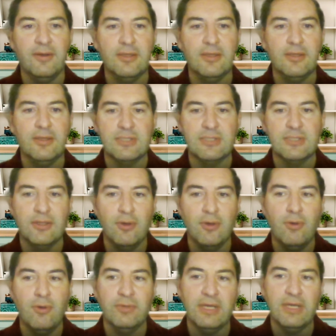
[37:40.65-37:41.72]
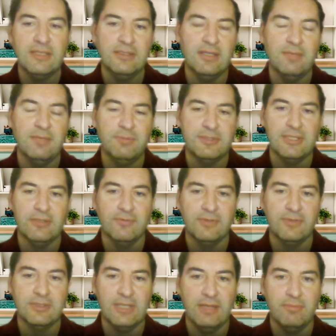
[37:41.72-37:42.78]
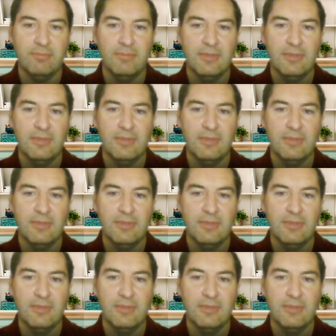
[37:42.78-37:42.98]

you say no 99% of the time.